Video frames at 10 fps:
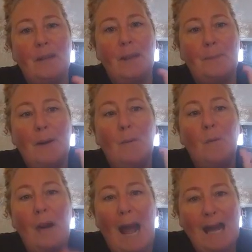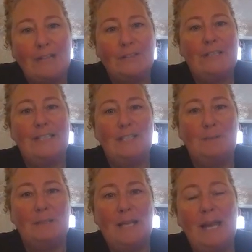about what action needs to
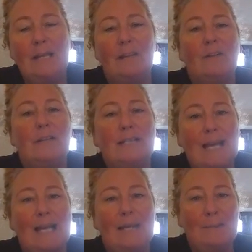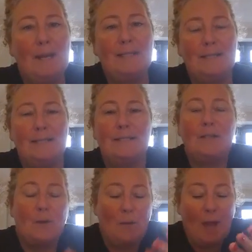be taken on a daily basis.
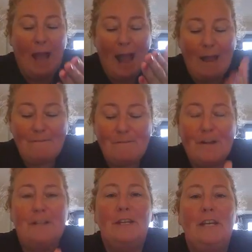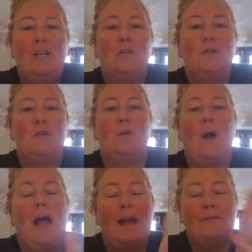So everything you do,
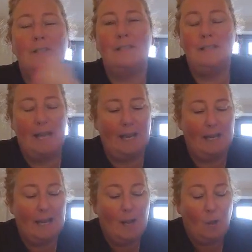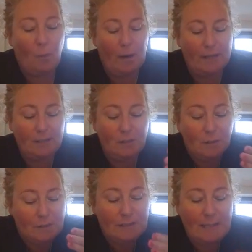I have this saying, what I do
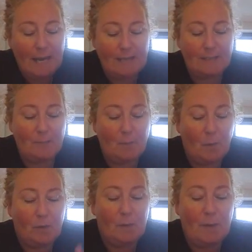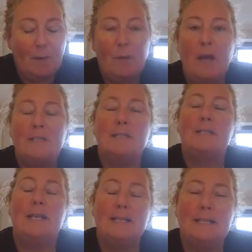today is as
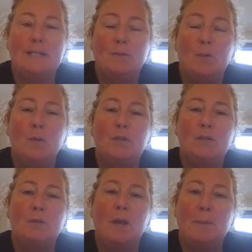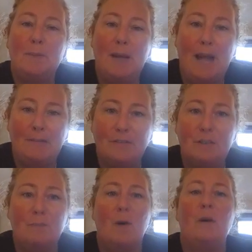important as what I plan for
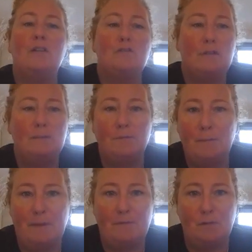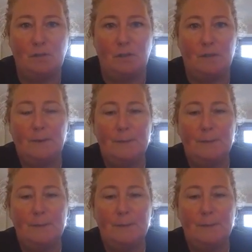tomorrow and dream for my future.